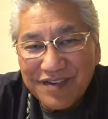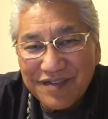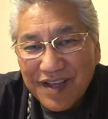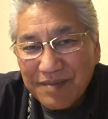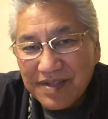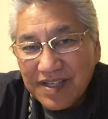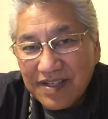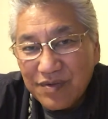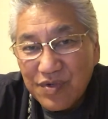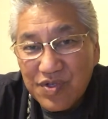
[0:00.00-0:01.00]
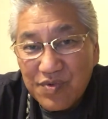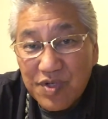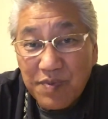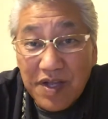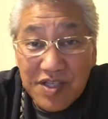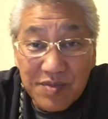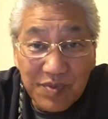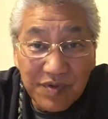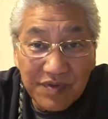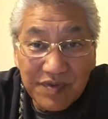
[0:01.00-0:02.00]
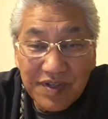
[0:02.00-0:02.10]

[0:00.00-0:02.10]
family, who is responsible